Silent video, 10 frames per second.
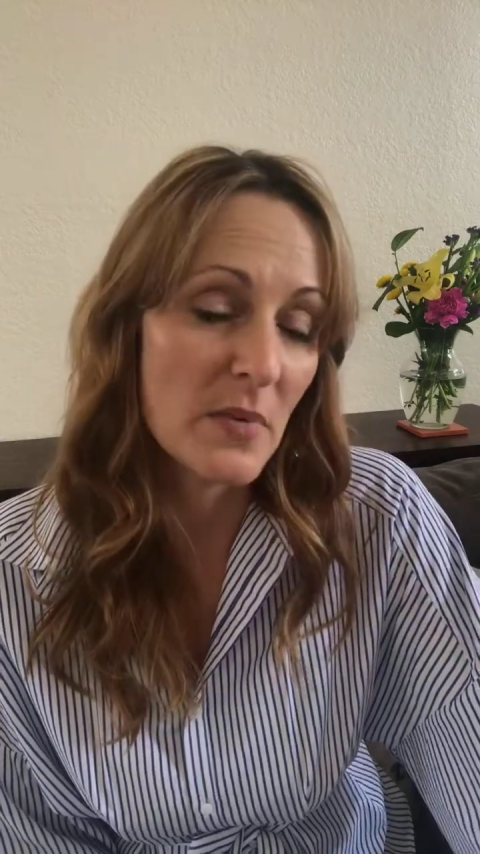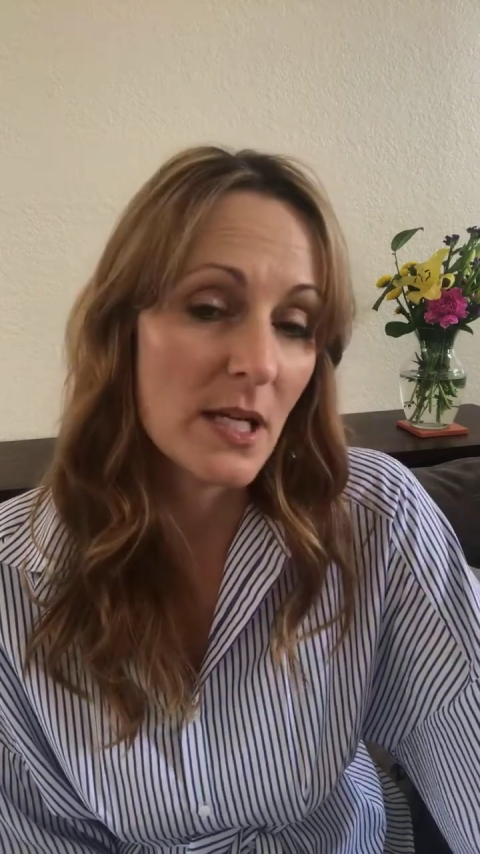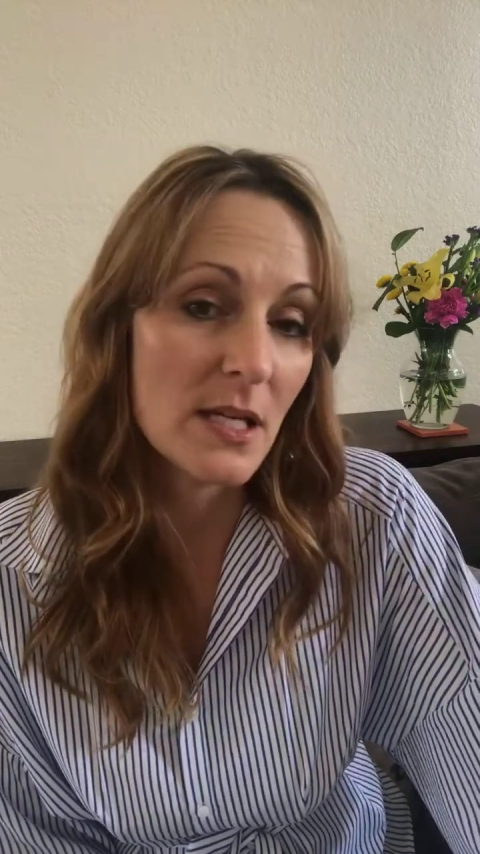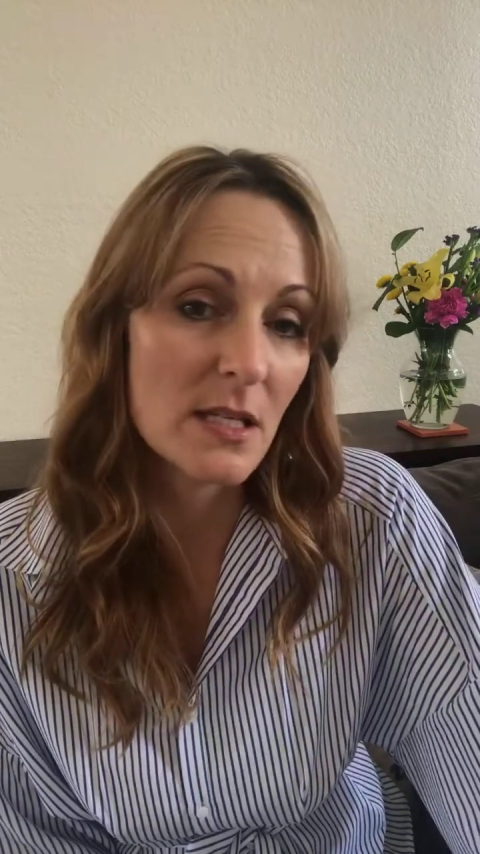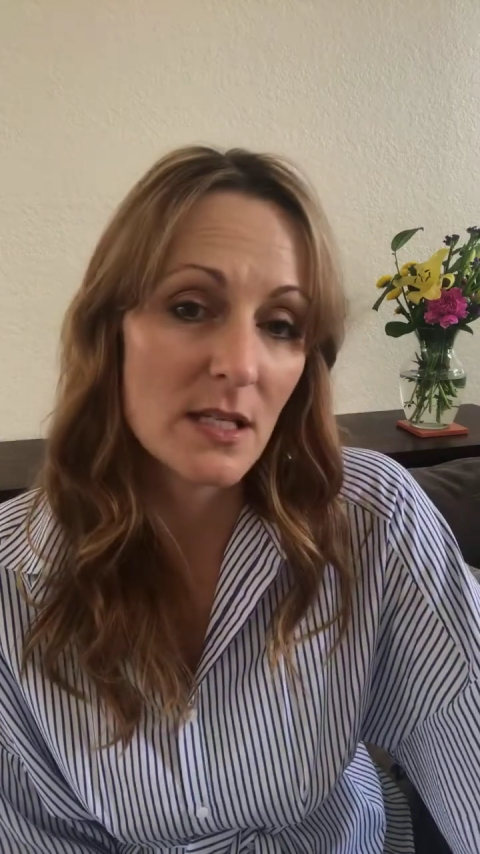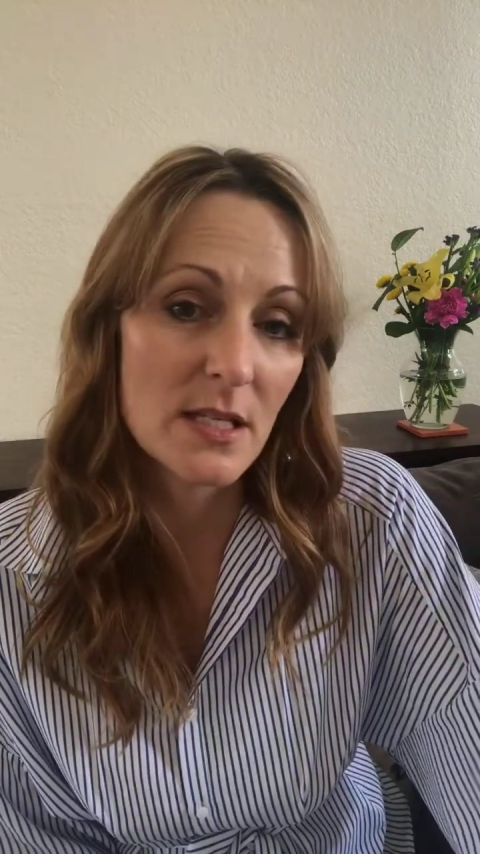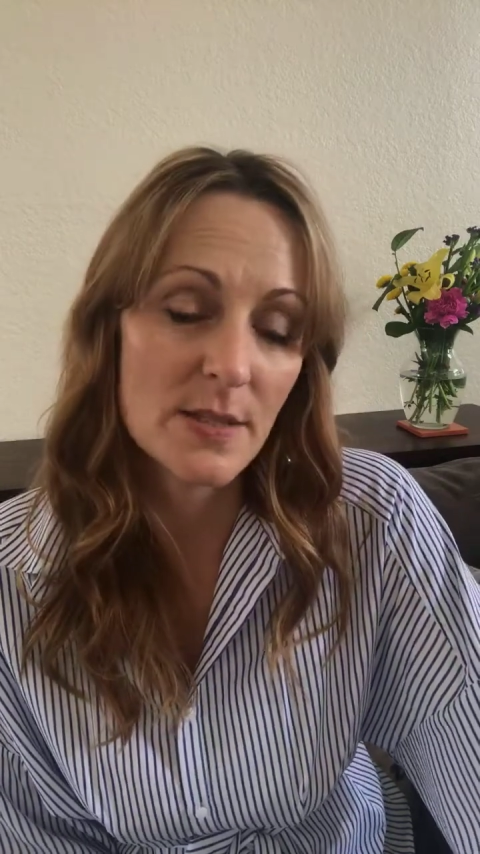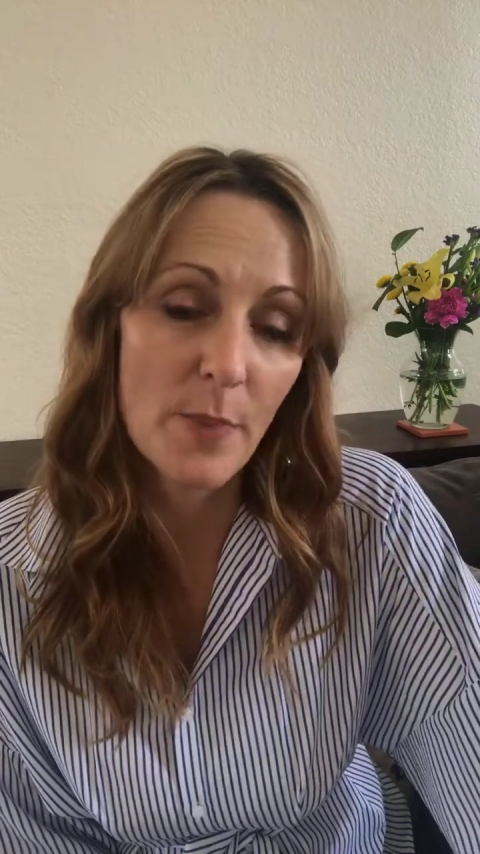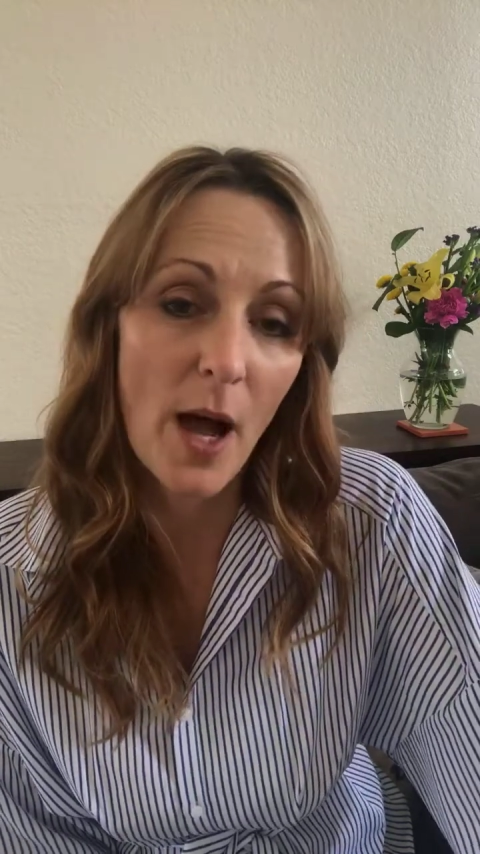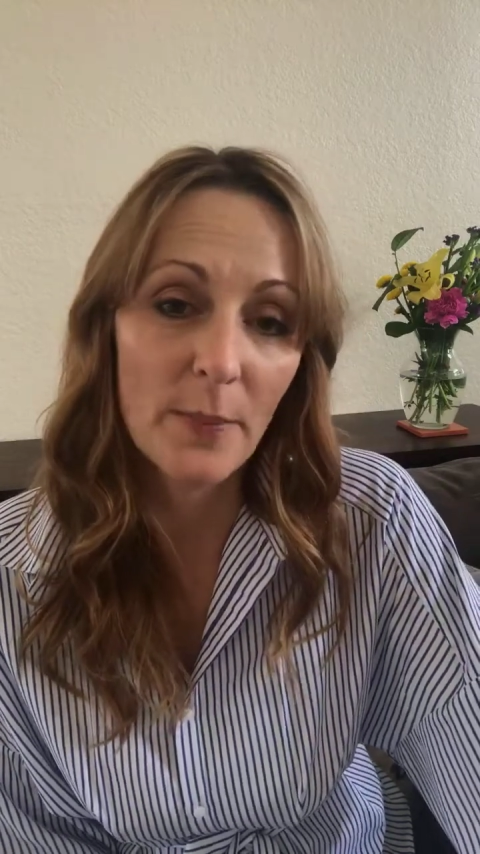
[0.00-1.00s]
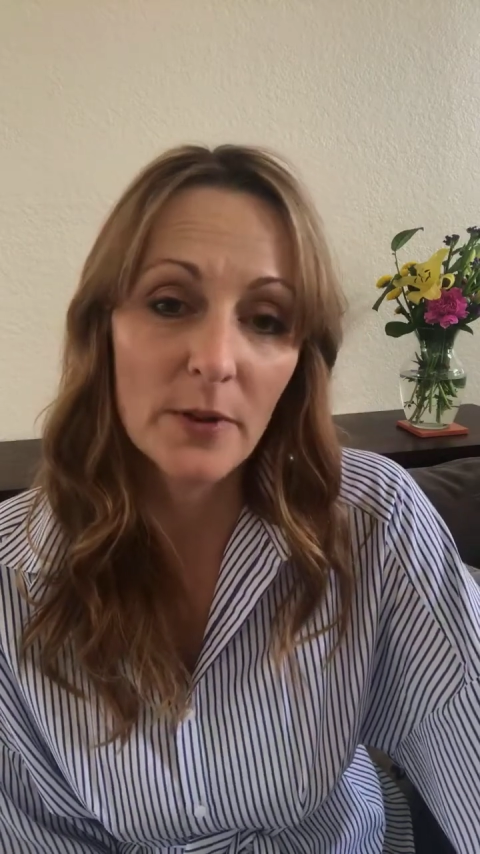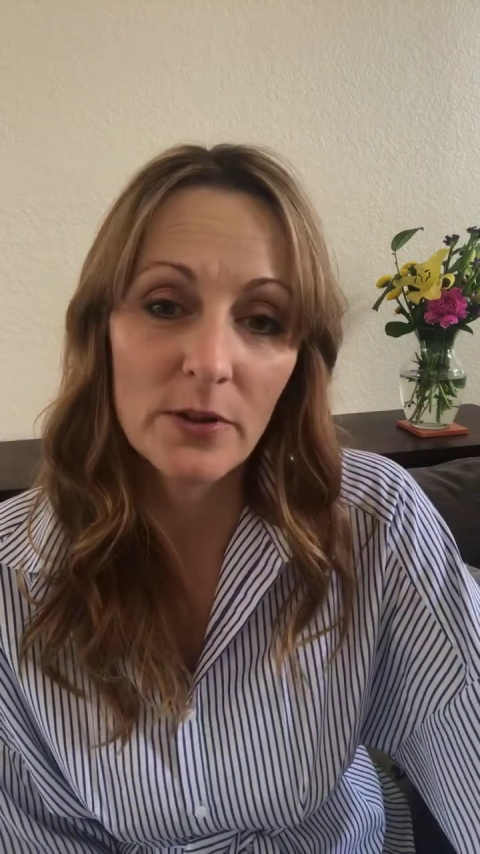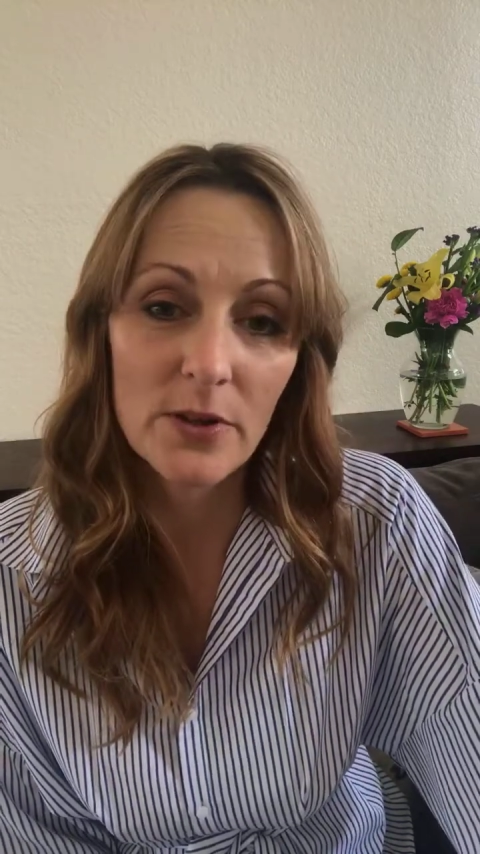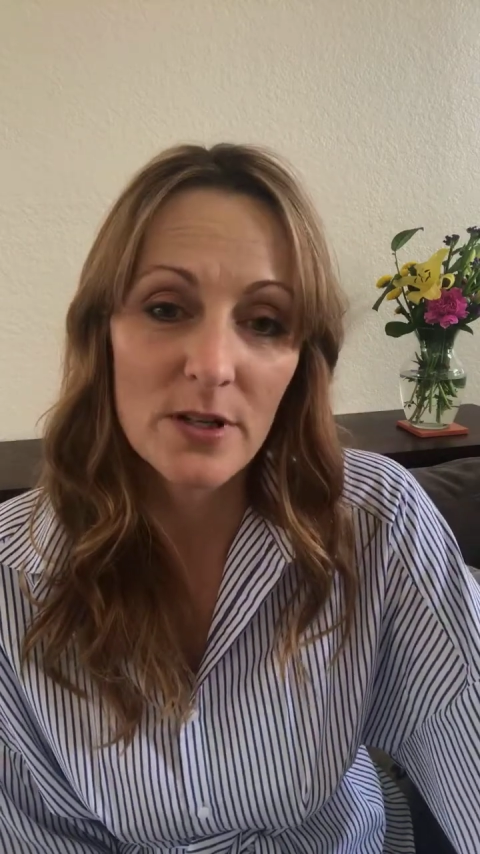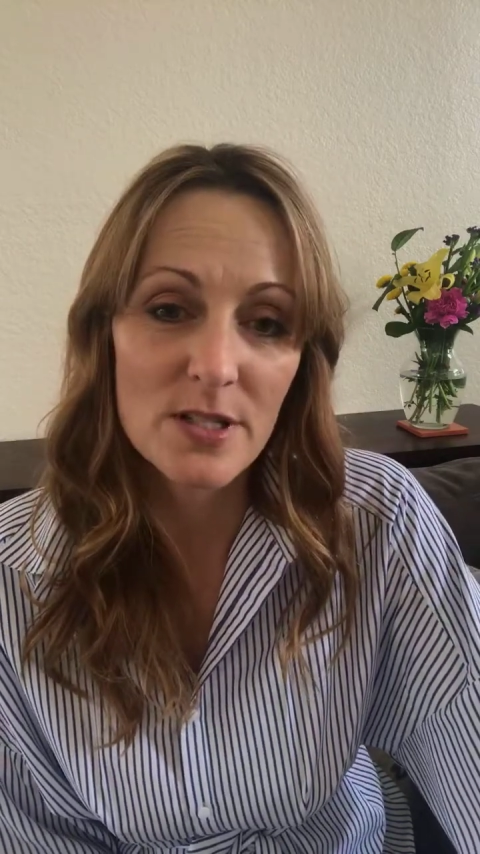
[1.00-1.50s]
.me is
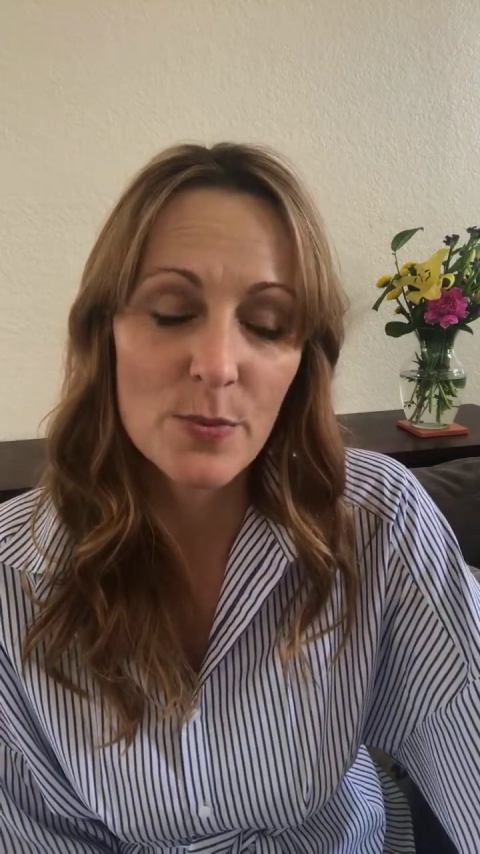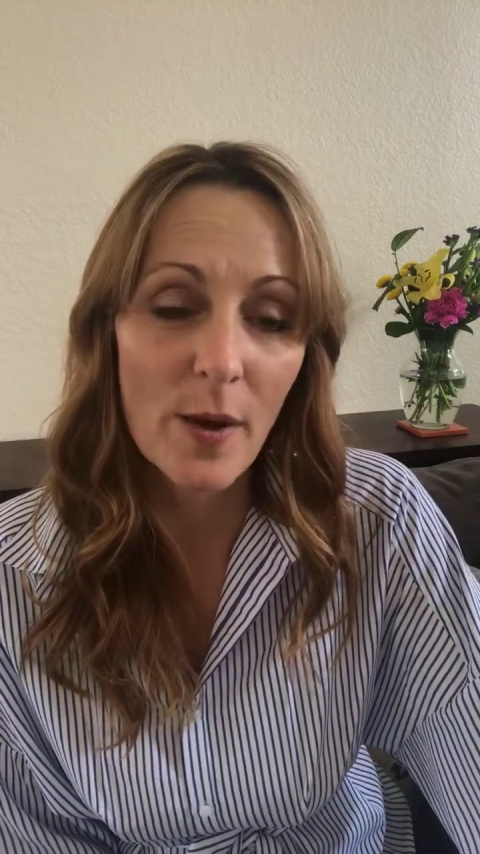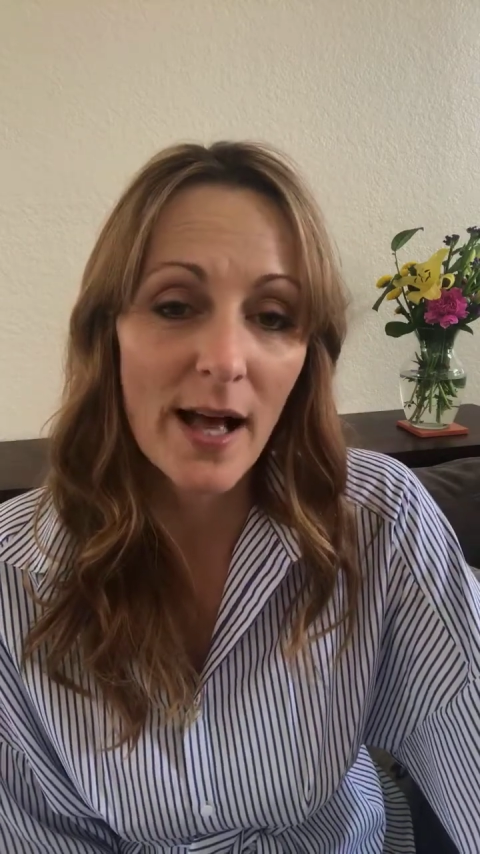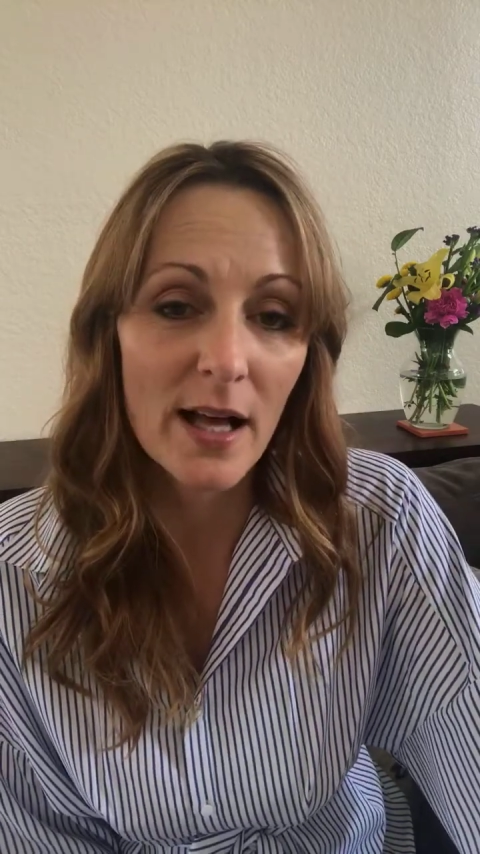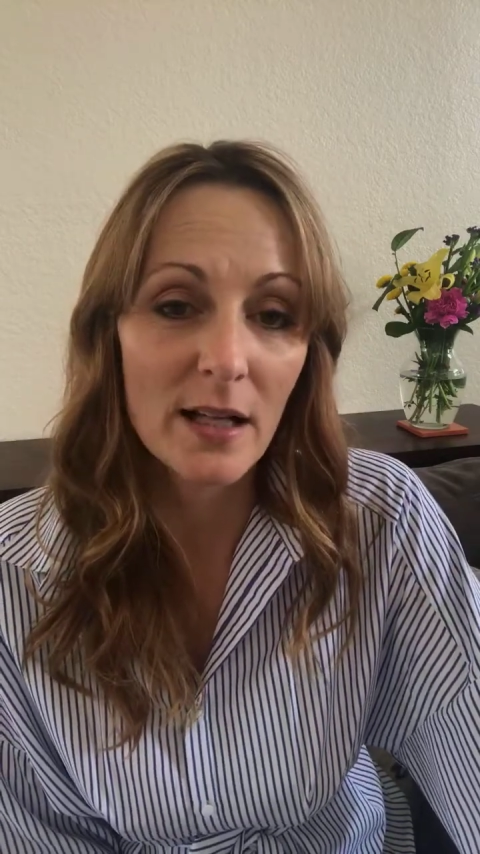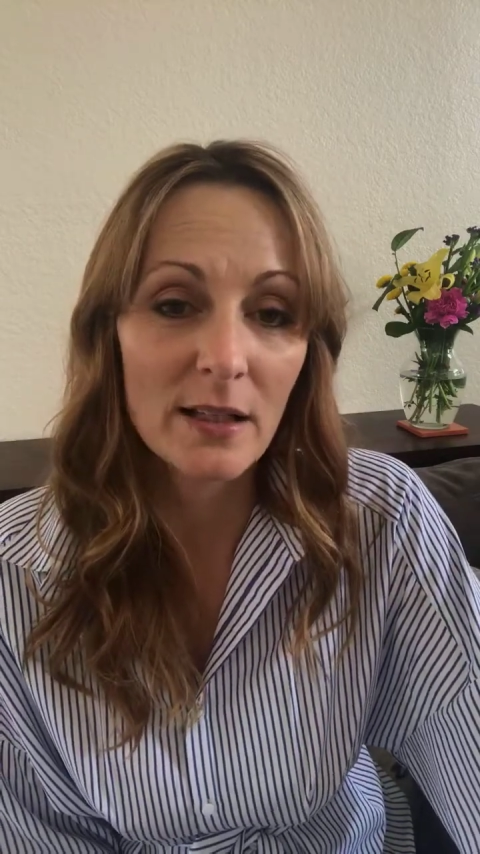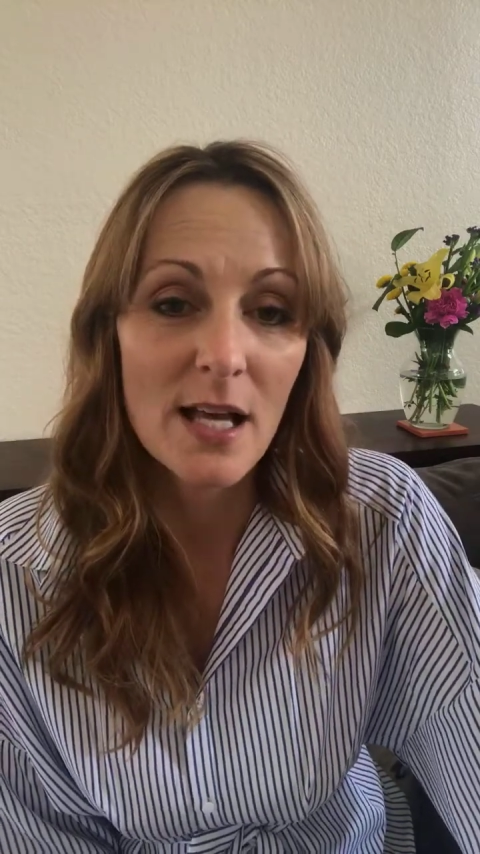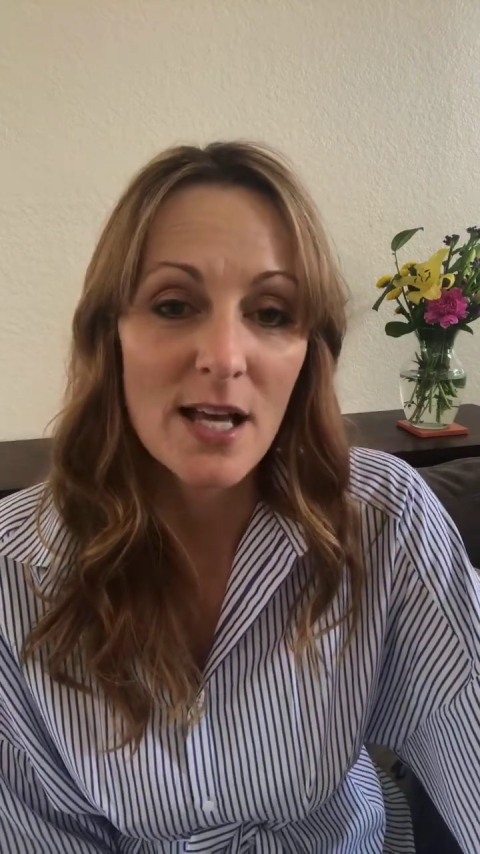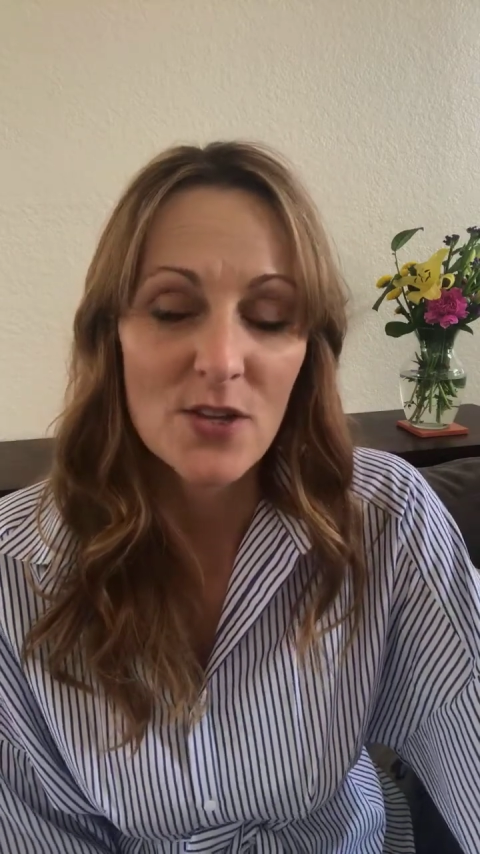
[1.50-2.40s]
popular as well.